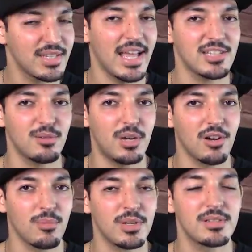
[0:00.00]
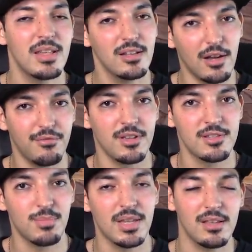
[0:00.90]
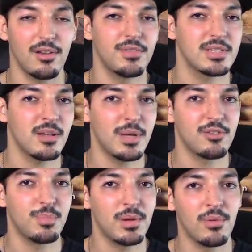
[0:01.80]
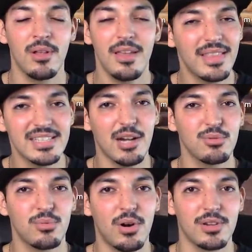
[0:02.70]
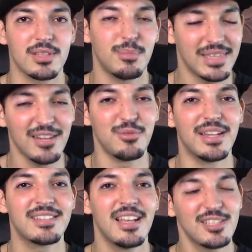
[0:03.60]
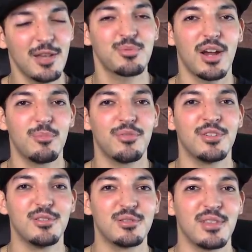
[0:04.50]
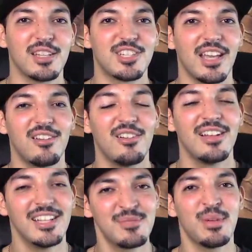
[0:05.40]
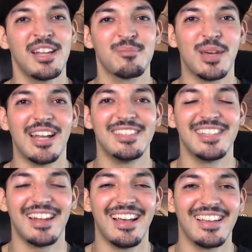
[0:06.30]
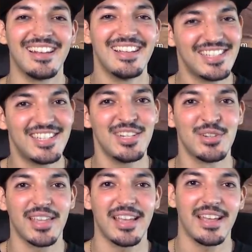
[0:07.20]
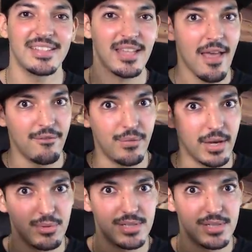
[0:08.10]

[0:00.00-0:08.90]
add some arguments, convince me, convince some other people. That's how it works. But anyways, subscribe if you're new to the channel. It's been Hitman89. See you guys very